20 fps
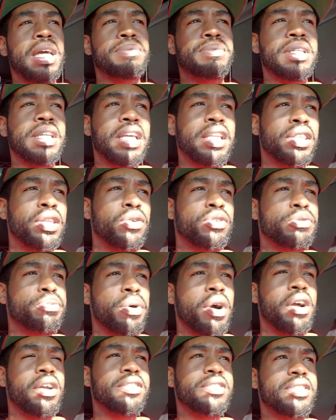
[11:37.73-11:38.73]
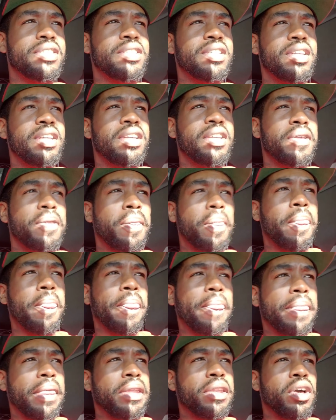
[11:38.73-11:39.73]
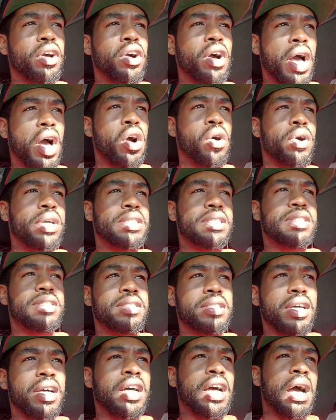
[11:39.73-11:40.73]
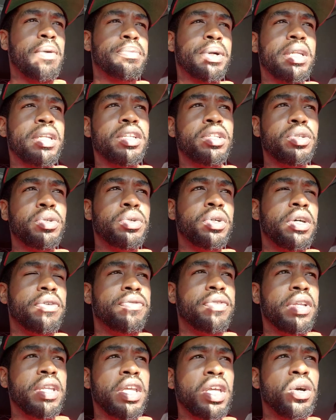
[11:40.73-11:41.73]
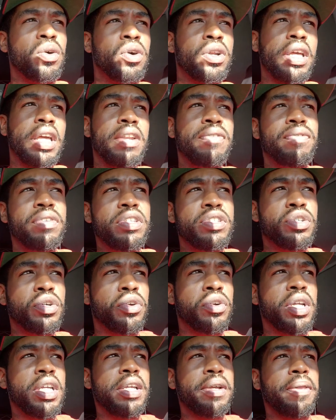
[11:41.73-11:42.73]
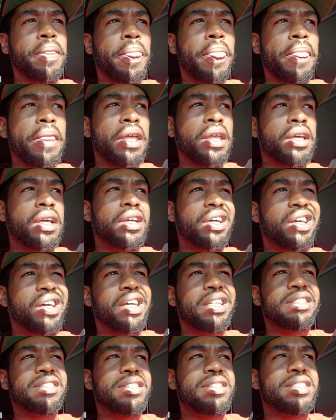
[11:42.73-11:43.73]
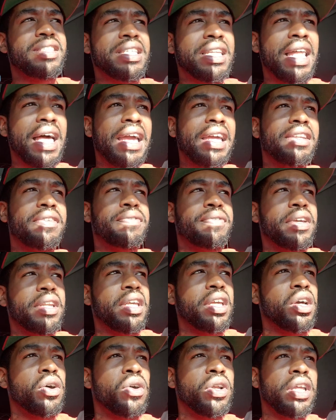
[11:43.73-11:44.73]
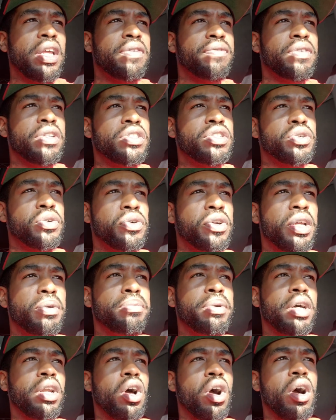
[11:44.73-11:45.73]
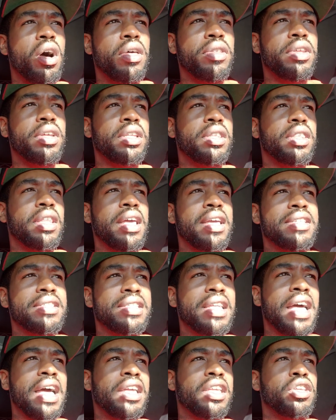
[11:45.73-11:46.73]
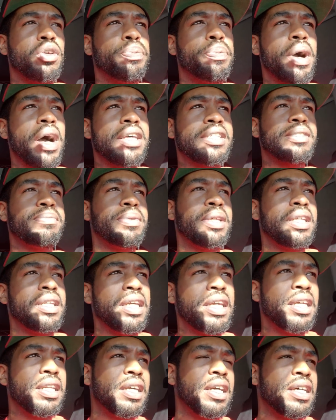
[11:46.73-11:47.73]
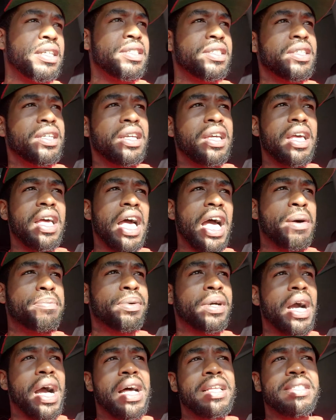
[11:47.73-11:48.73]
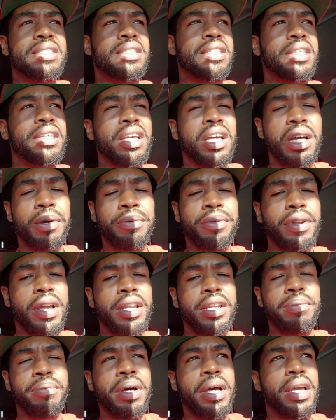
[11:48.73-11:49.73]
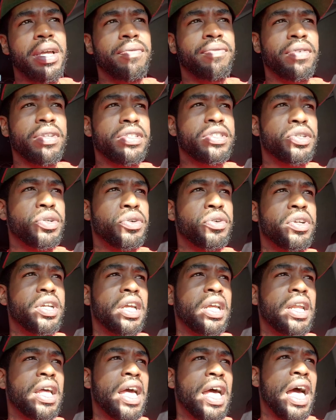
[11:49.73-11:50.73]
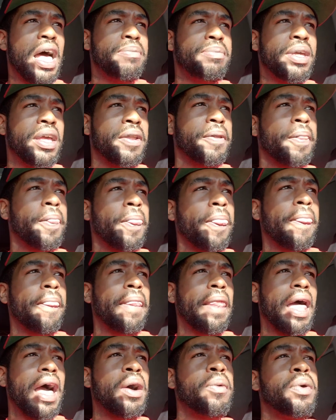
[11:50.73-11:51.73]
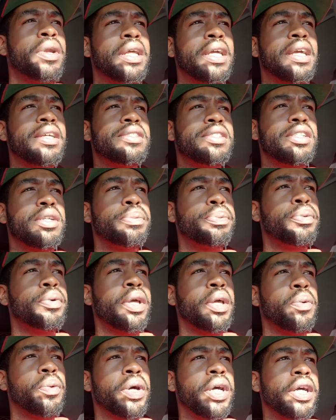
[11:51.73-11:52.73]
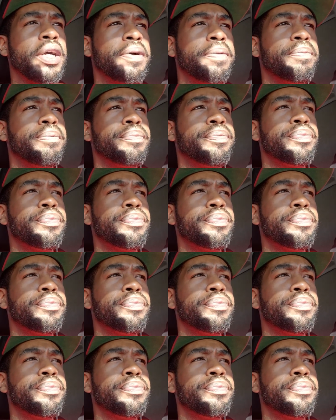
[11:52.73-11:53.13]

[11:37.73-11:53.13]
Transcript: up to get those parts. You know, I'm going to do a video on inventory. Slight video on inventory, but all the things that you possibly need, because I'm constantly upgrading my inventory. And I mean, I want to get to the point where